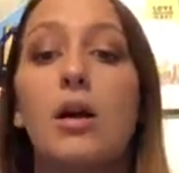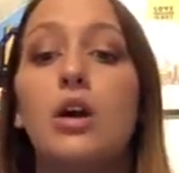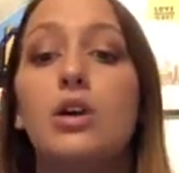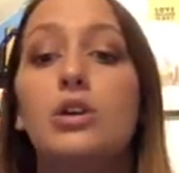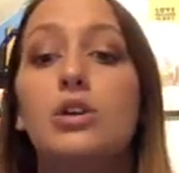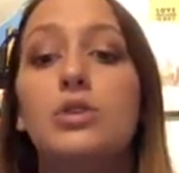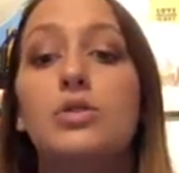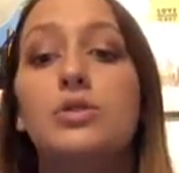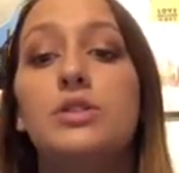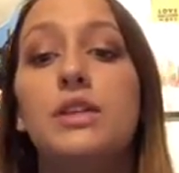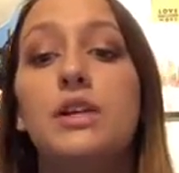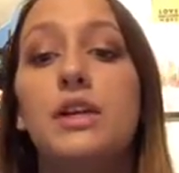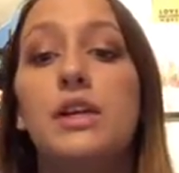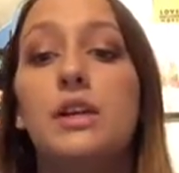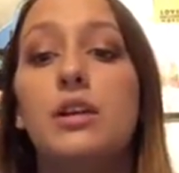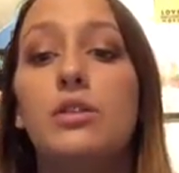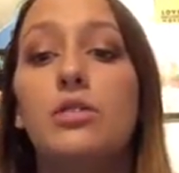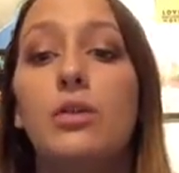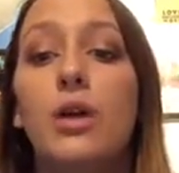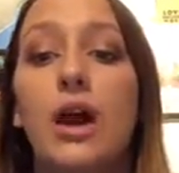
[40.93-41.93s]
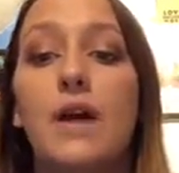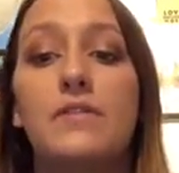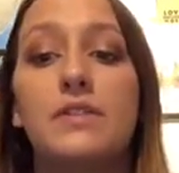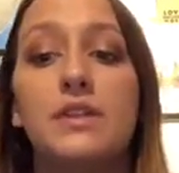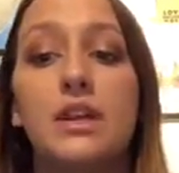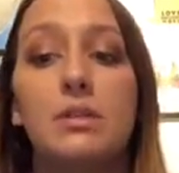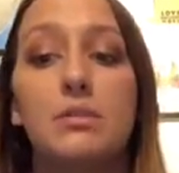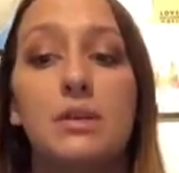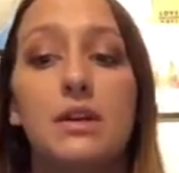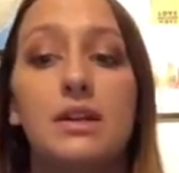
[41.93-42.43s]
Using crafts
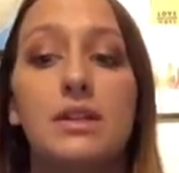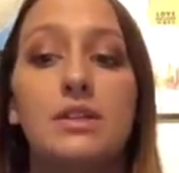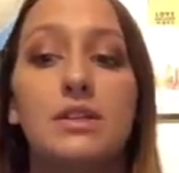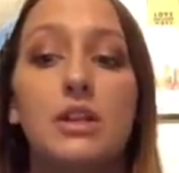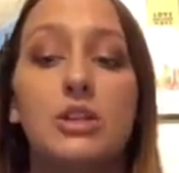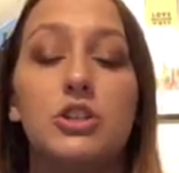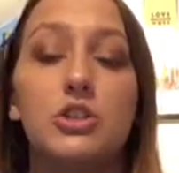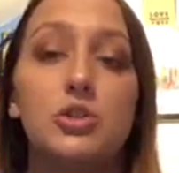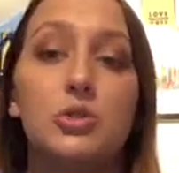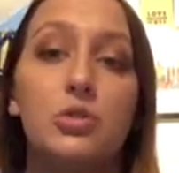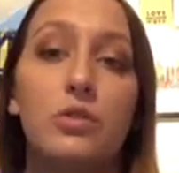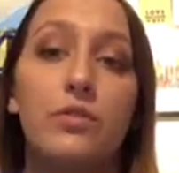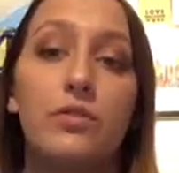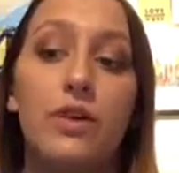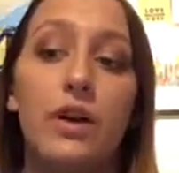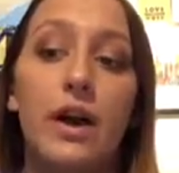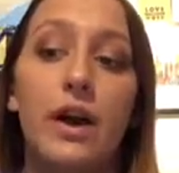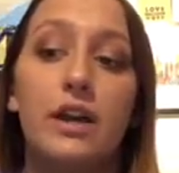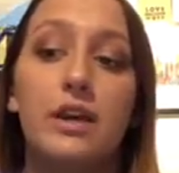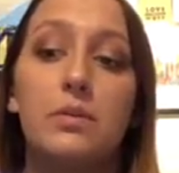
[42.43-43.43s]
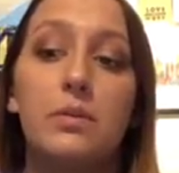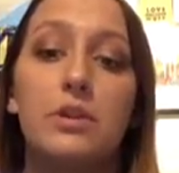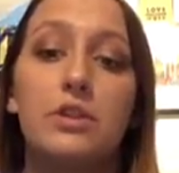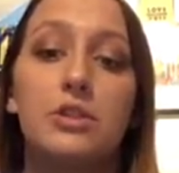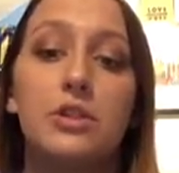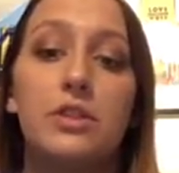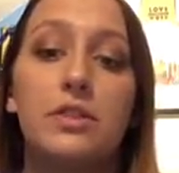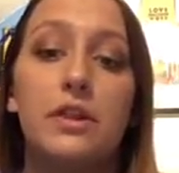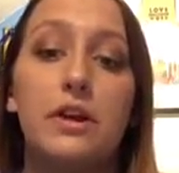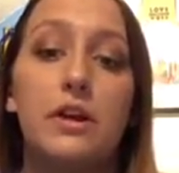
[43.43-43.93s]
can be an essential tool for
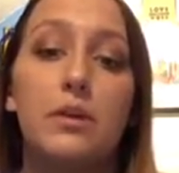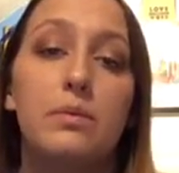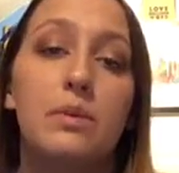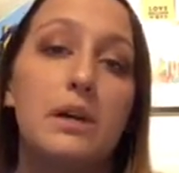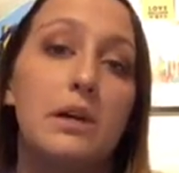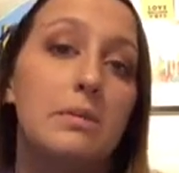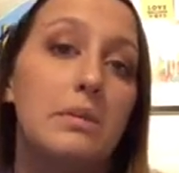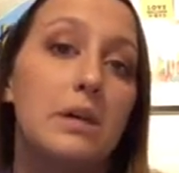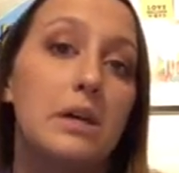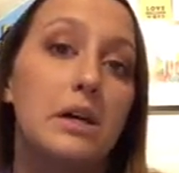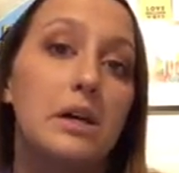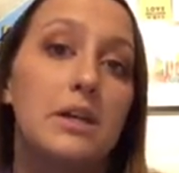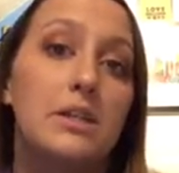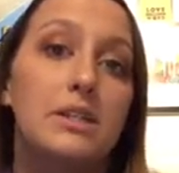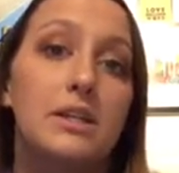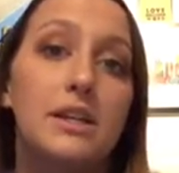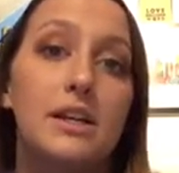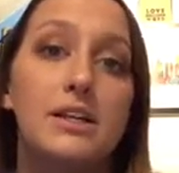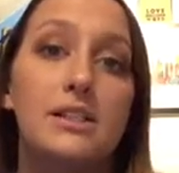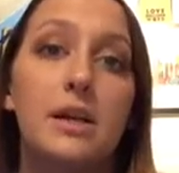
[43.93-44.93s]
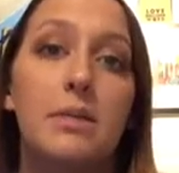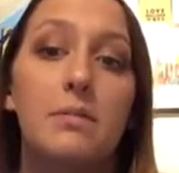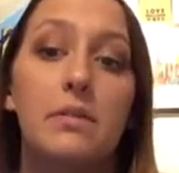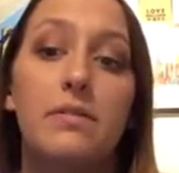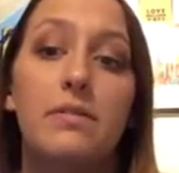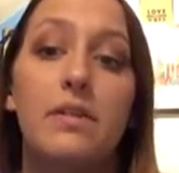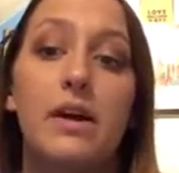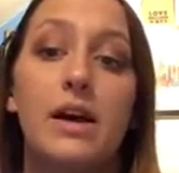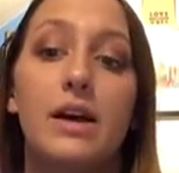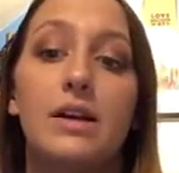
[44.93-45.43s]
occupational therapy because it
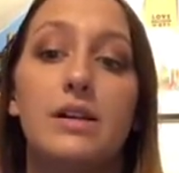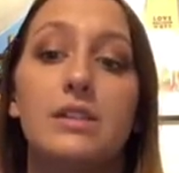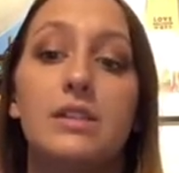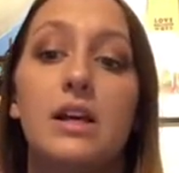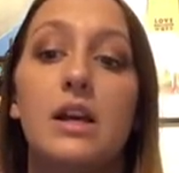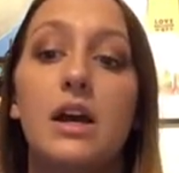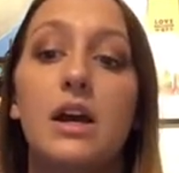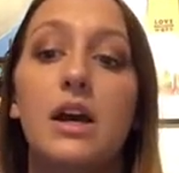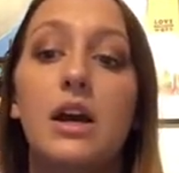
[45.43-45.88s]
exemplifies